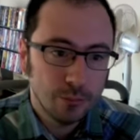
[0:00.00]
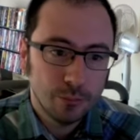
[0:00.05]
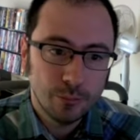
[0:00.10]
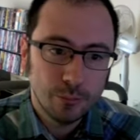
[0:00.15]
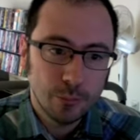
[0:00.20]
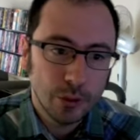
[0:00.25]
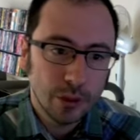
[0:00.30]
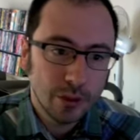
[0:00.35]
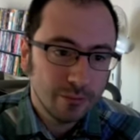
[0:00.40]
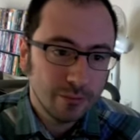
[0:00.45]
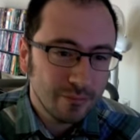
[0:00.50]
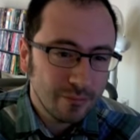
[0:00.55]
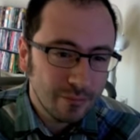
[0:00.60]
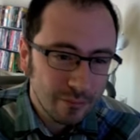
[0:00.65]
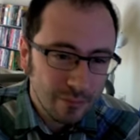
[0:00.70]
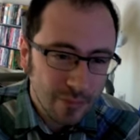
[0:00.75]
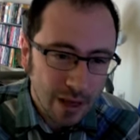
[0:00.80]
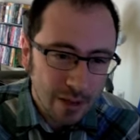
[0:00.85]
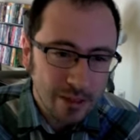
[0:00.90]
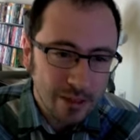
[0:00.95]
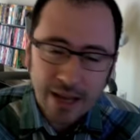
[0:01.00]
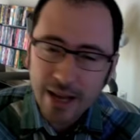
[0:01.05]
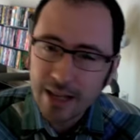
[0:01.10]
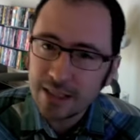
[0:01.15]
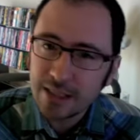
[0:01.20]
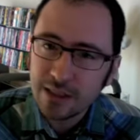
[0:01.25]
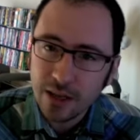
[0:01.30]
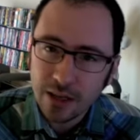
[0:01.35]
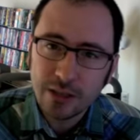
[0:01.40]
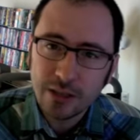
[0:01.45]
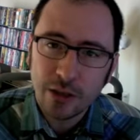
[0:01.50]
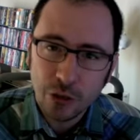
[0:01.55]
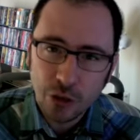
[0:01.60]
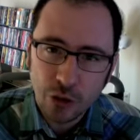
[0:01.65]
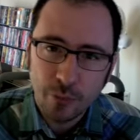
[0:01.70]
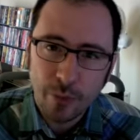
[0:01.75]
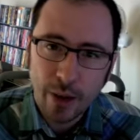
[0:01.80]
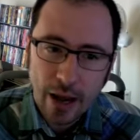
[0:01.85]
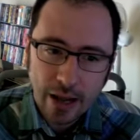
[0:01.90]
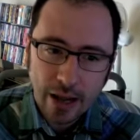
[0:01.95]
but maybe that's not such a
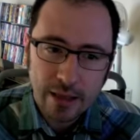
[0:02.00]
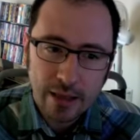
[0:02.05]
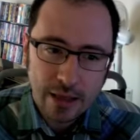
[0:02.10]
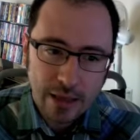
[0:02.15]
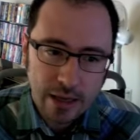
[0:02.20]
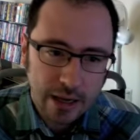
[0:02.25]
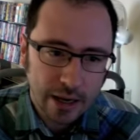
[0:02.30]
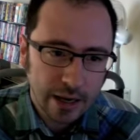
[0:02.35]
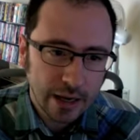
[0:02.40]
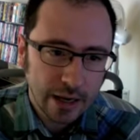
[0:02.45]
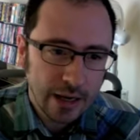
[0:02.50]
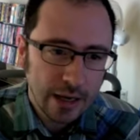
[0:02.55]
bad thing.